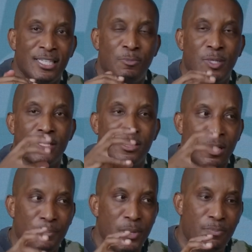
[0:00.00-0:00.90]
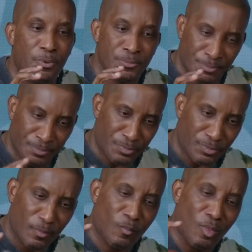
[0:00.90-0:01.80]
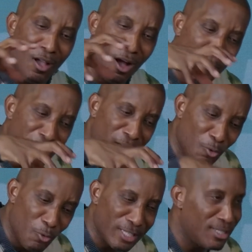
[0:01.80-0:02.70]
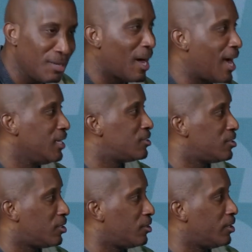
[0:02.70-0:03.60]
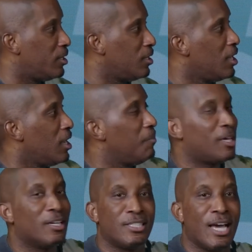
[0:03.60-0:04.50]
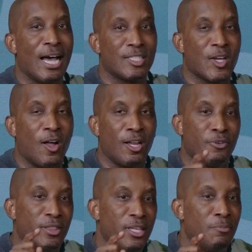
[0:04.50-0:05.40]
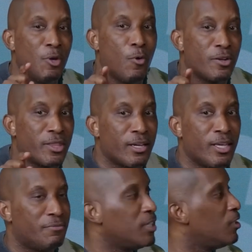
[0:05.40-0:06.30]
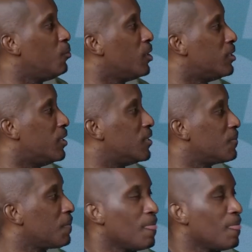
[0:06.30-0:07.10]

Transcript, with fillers: this because some people are being arrested by insecurity because God's calling for them to work their gift in the wilderness.